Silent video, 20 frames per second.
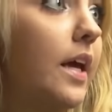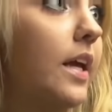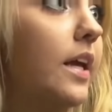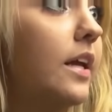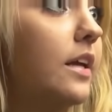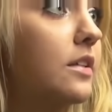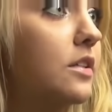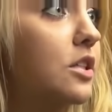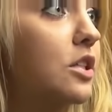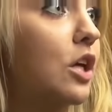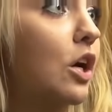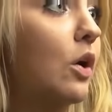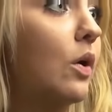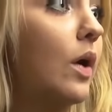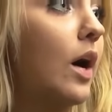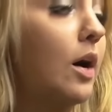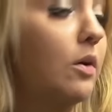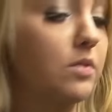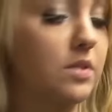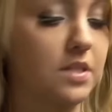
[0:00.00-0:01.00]
eight, so
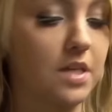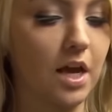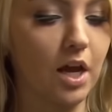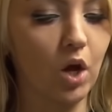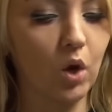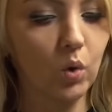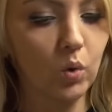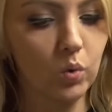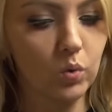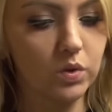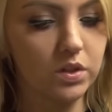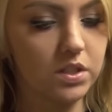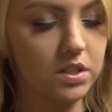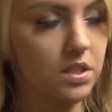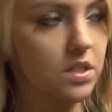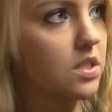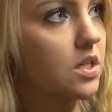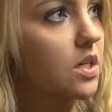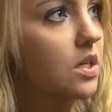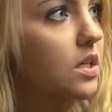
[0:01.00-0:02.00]
I was like, ooh, this
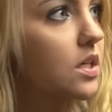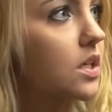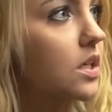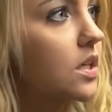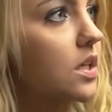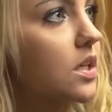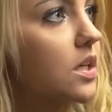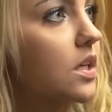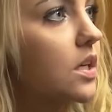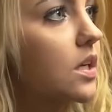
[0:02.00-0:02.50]
is oh, good.